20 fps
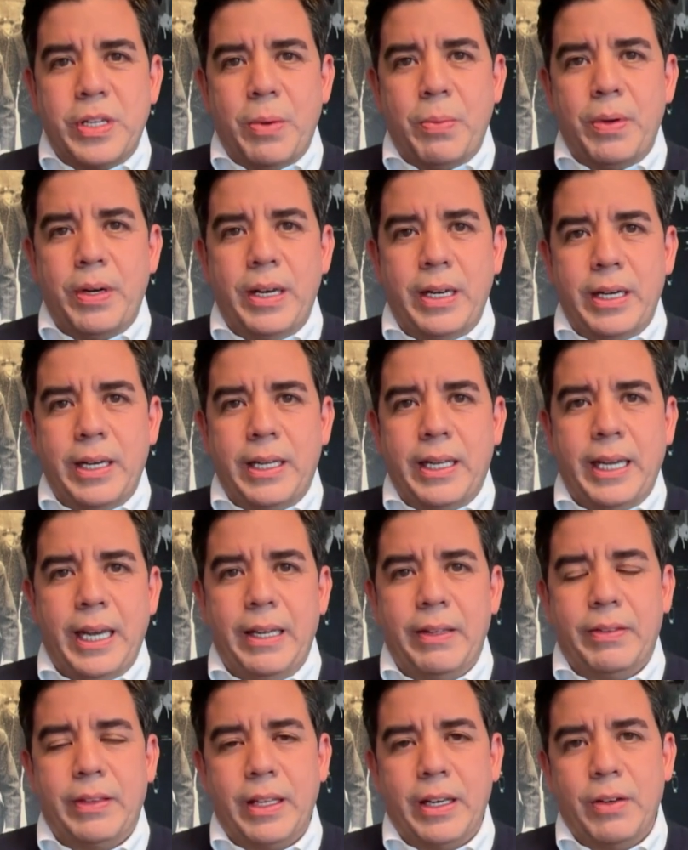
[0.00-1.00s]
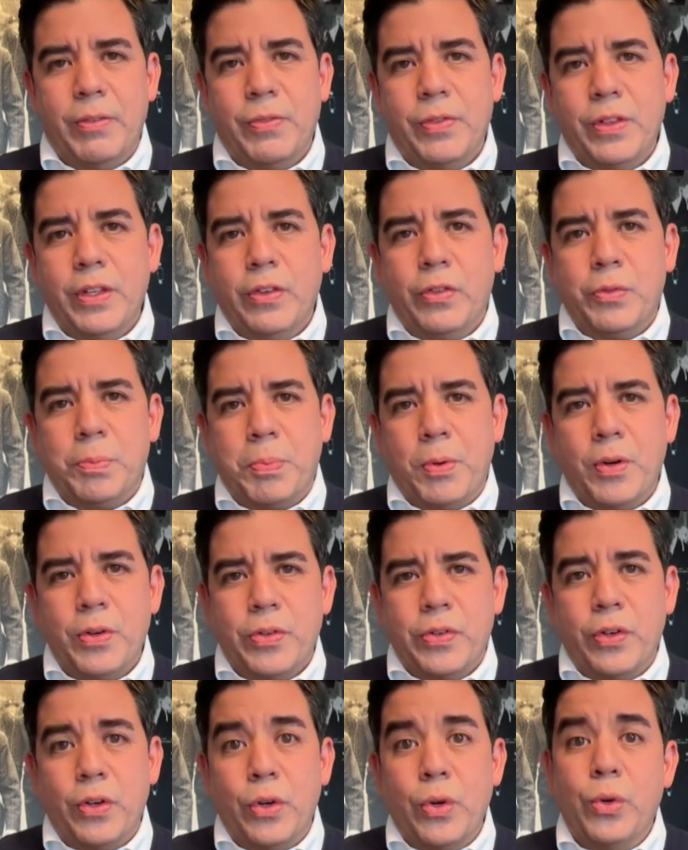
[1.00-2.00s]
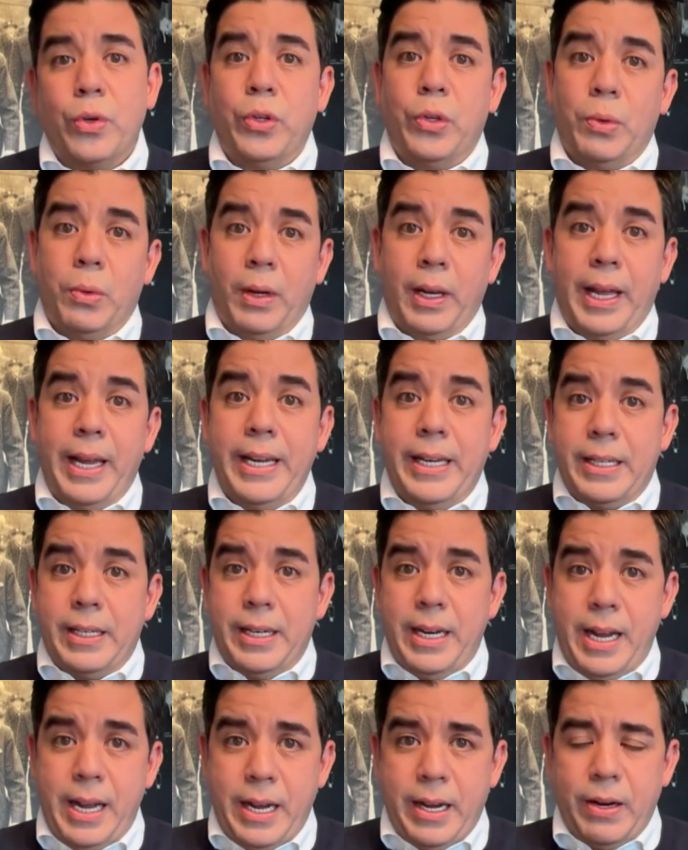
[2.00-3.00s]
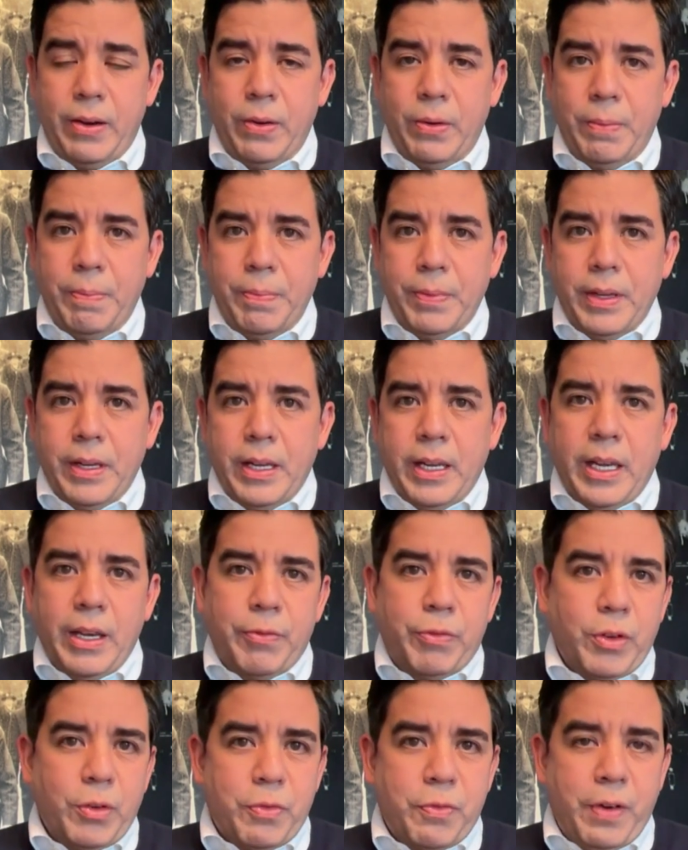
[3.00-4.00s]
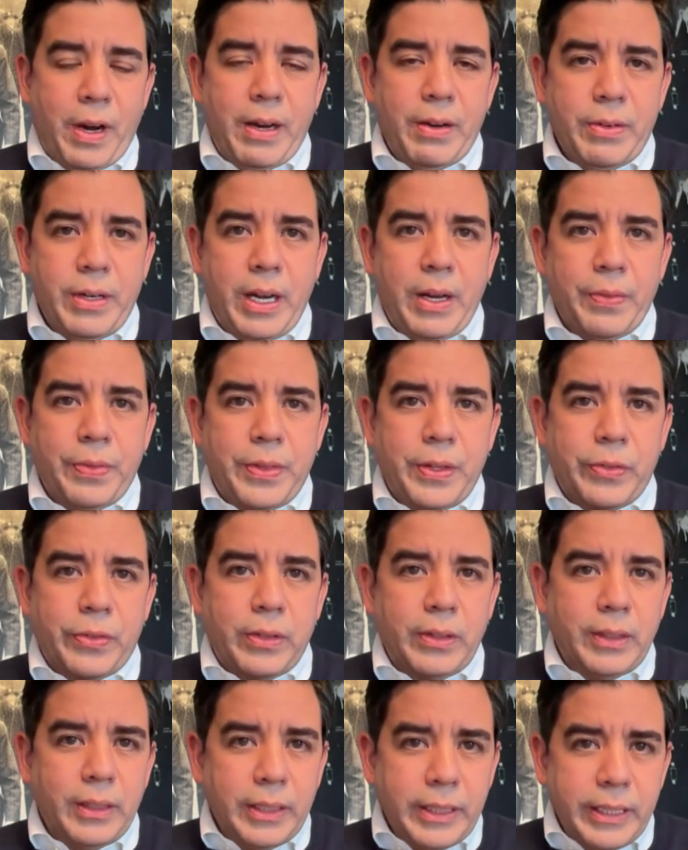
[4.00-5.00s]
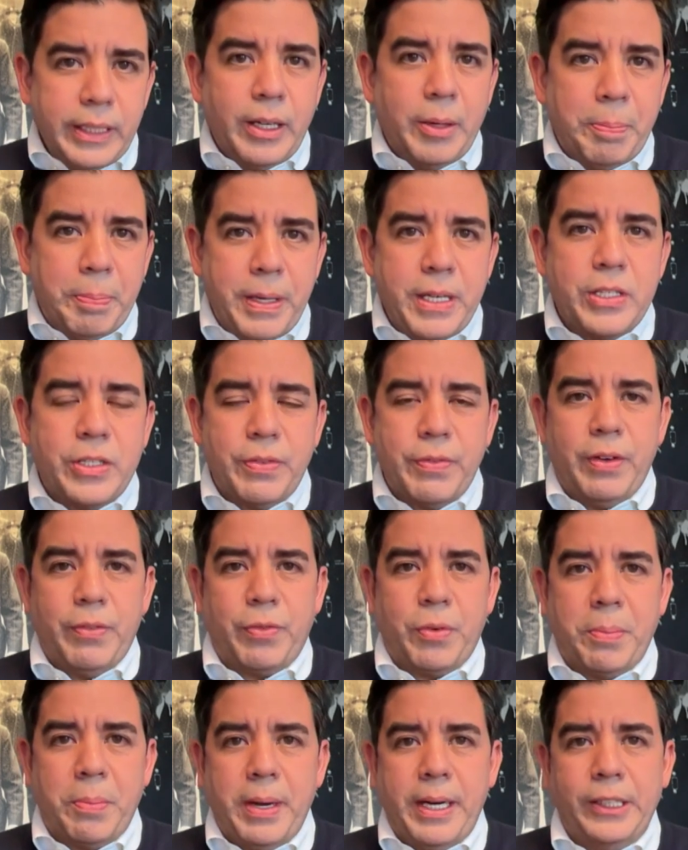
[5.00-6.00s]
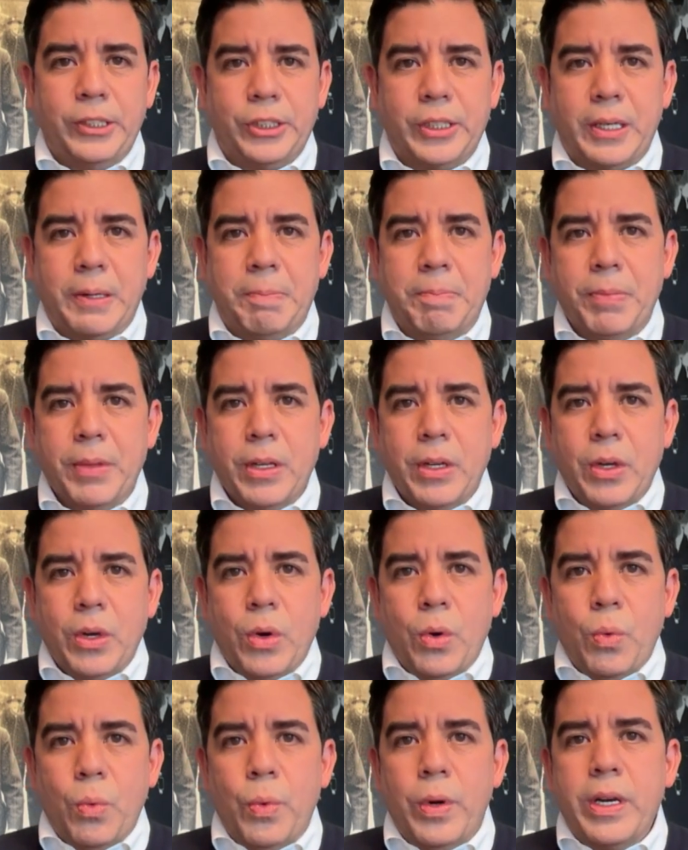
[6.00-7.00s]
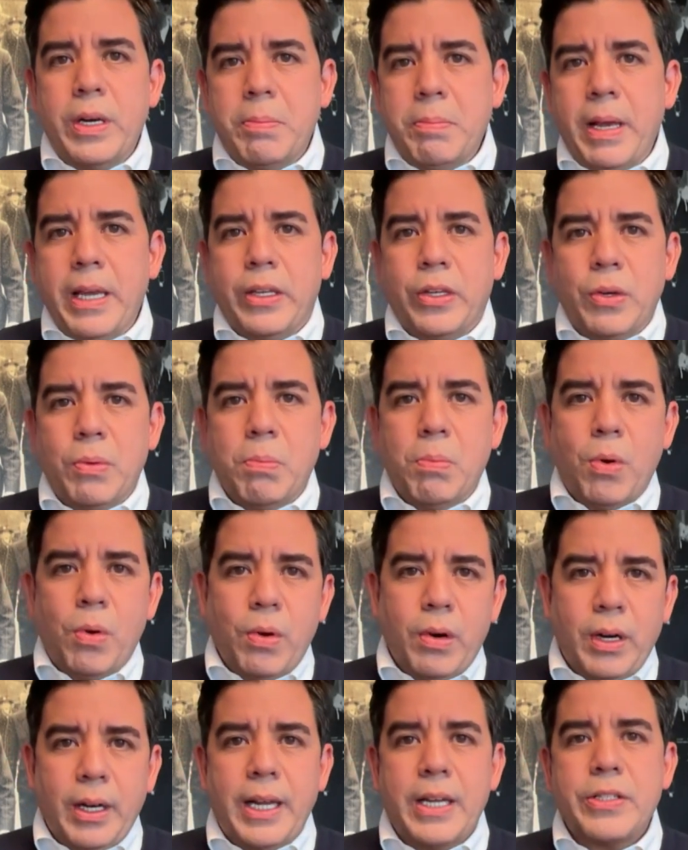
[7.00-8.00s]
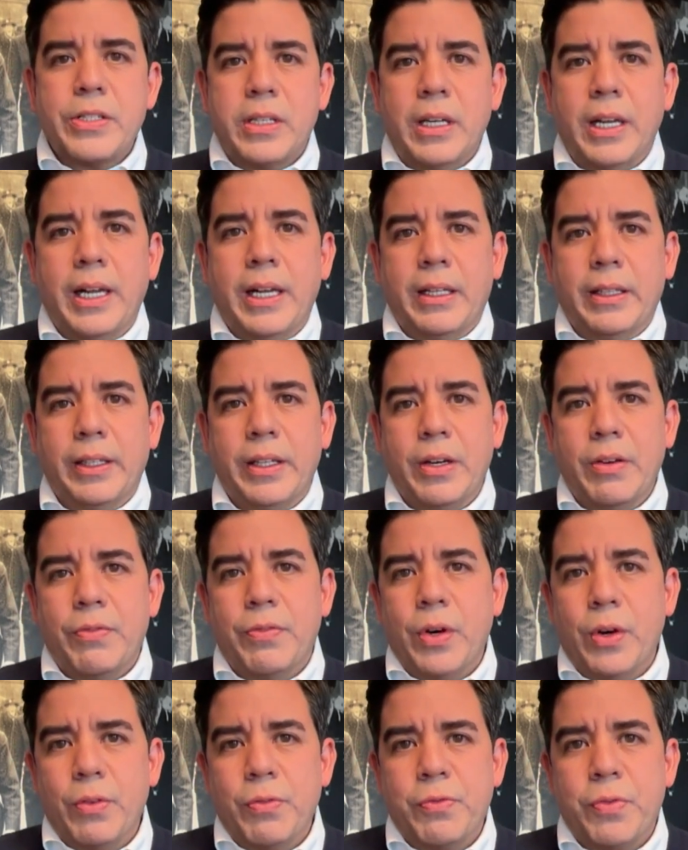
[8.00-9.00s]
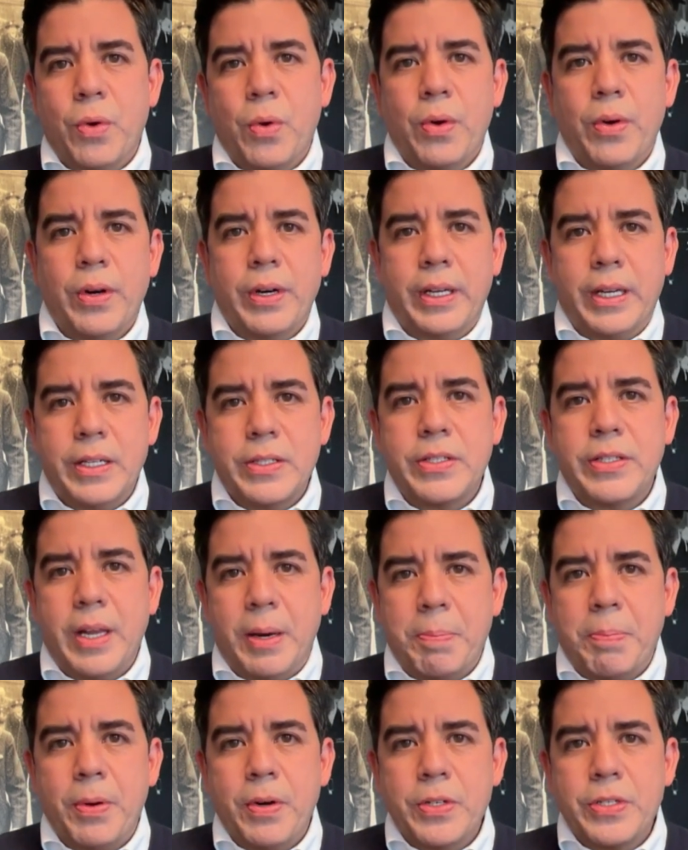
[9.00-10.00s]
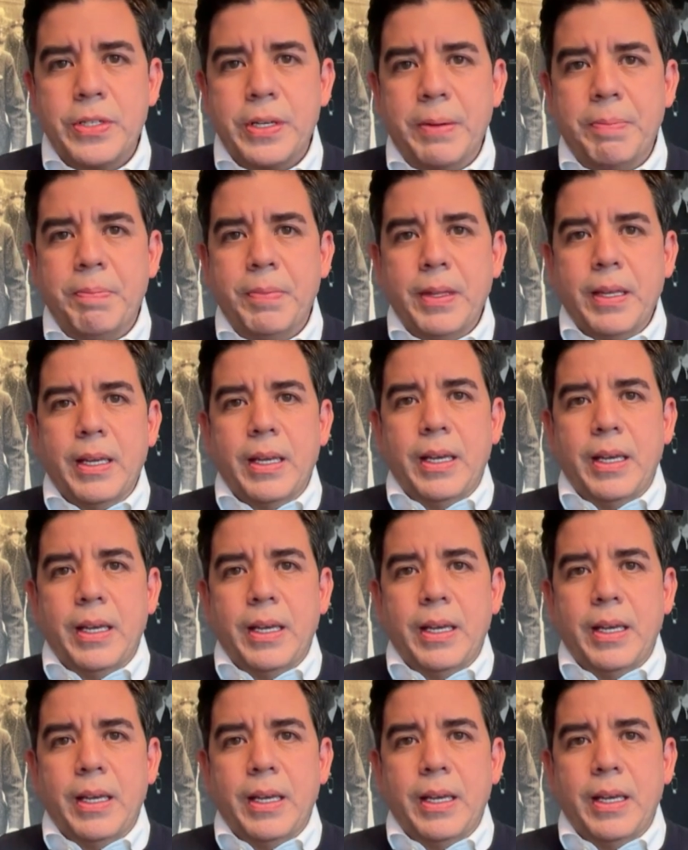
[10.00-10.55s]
that would indicate that if this person who you like now, if you found out this little piece of information, would it make you more or less likely to vote for or against that person?